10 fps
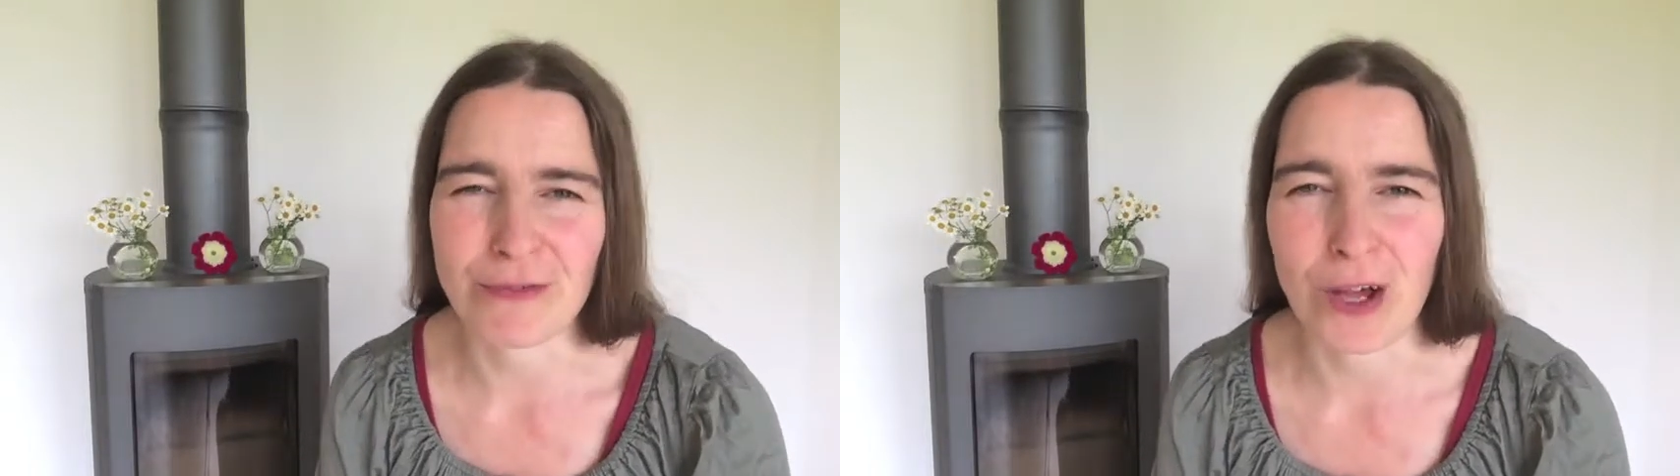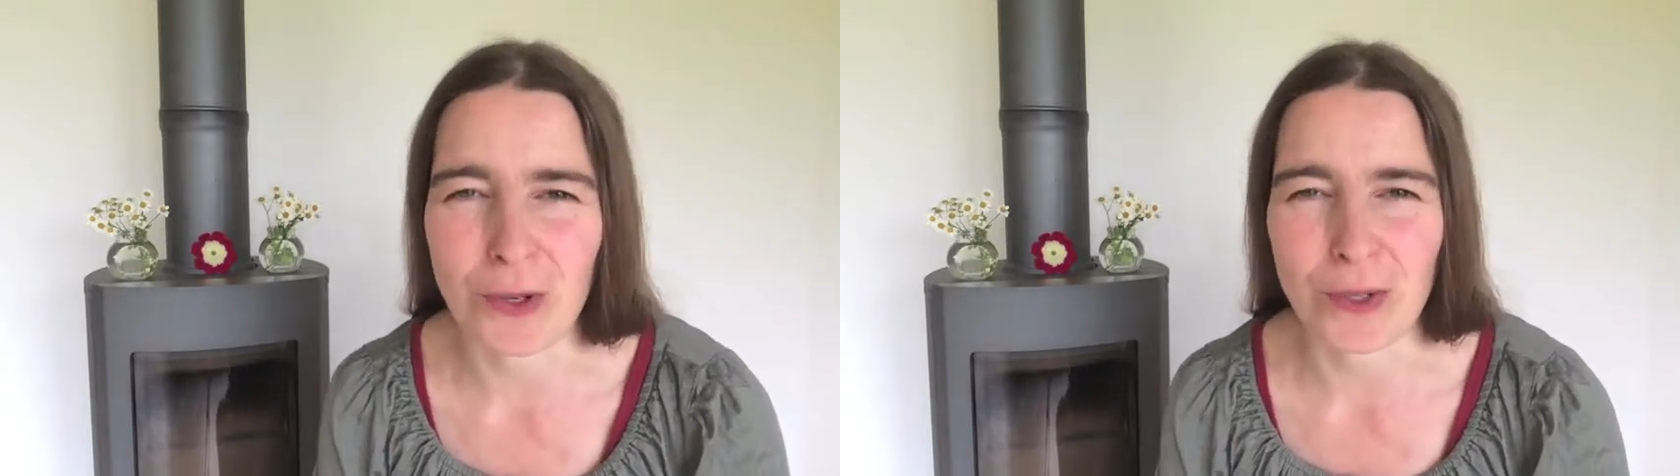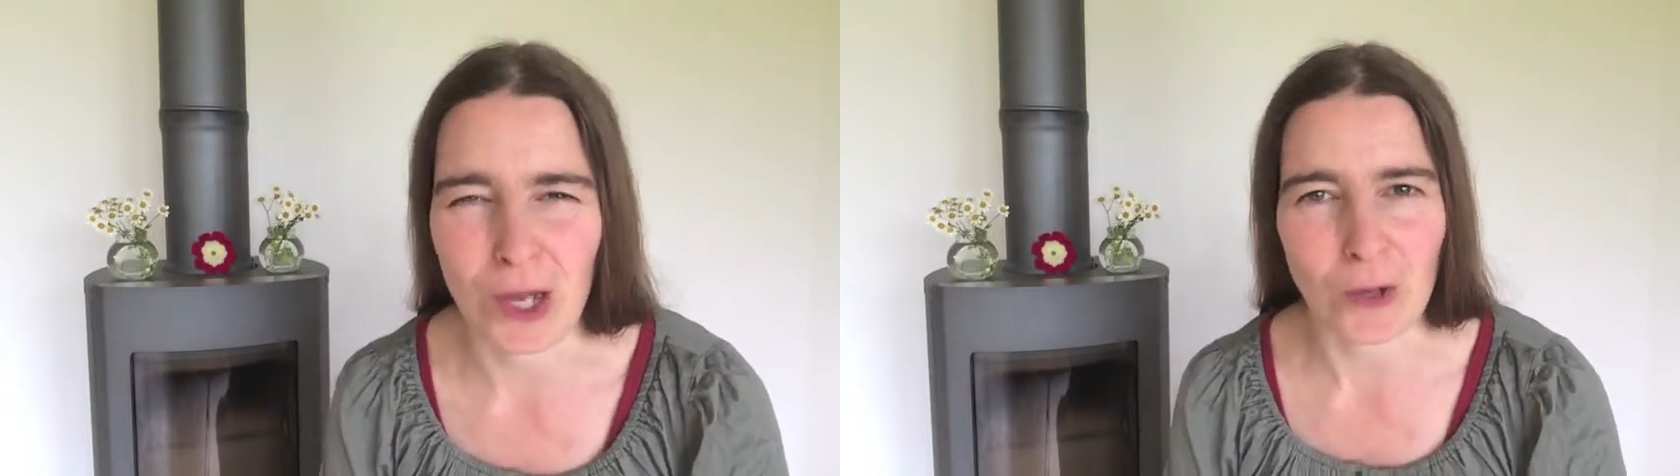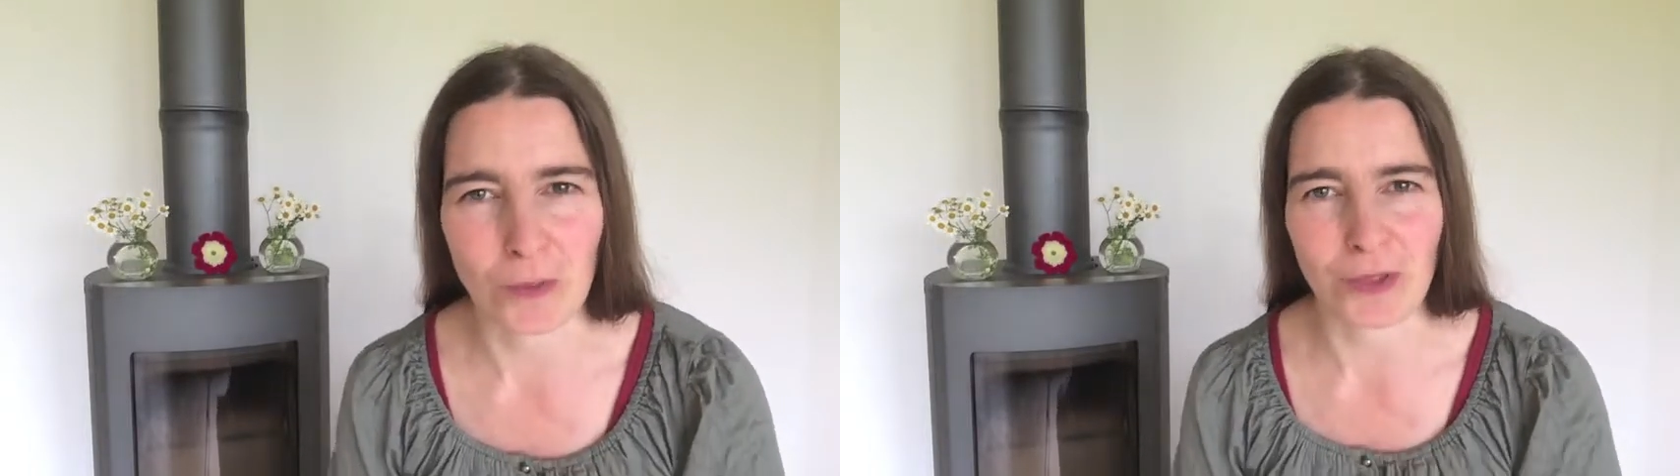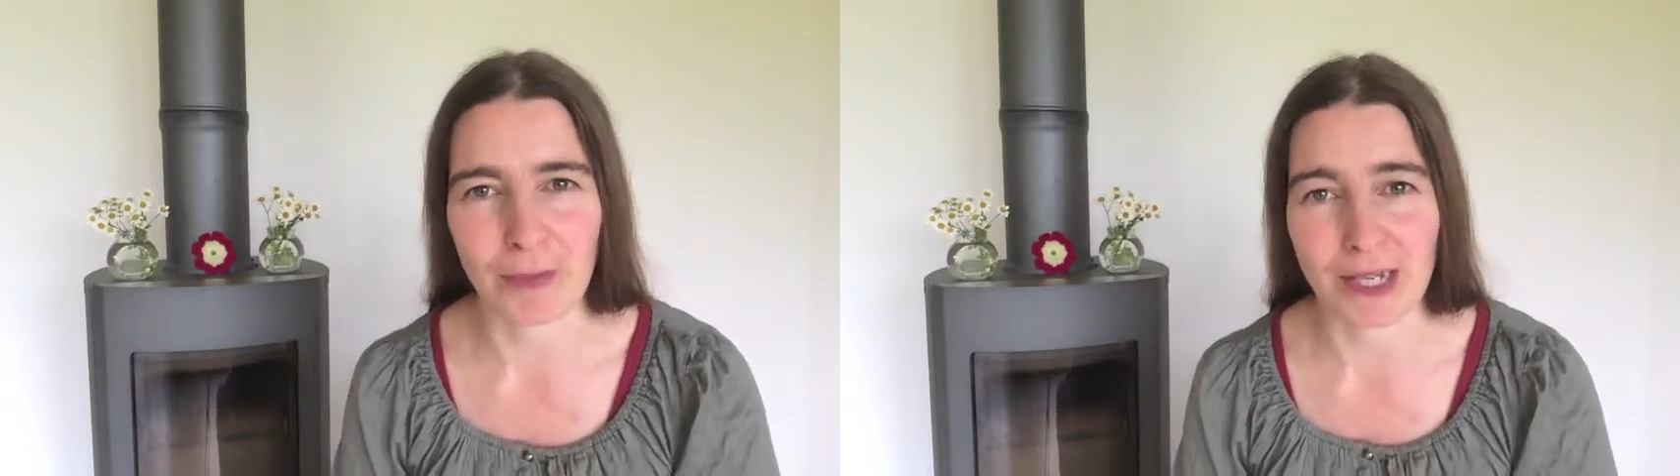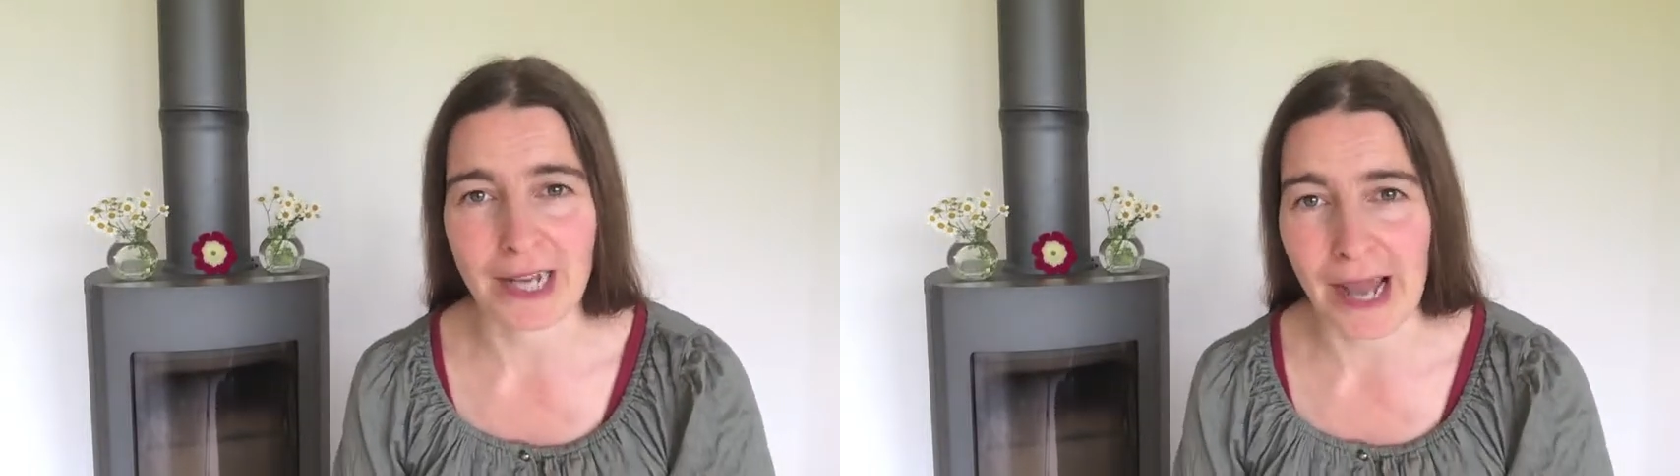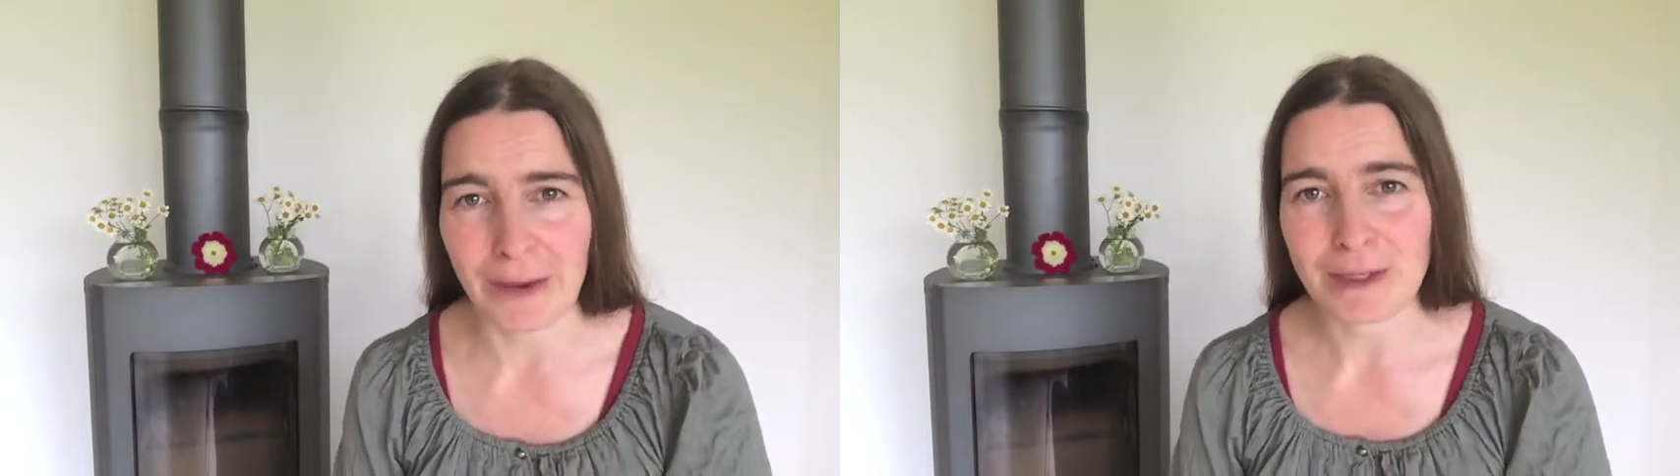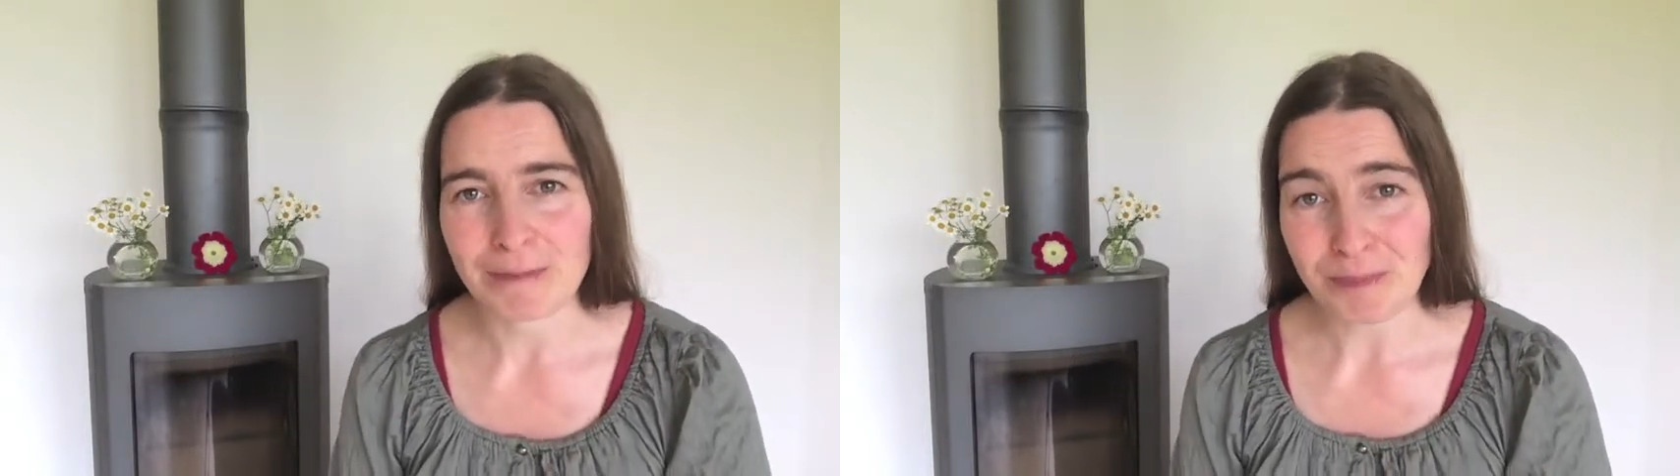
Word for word: follow along with me now.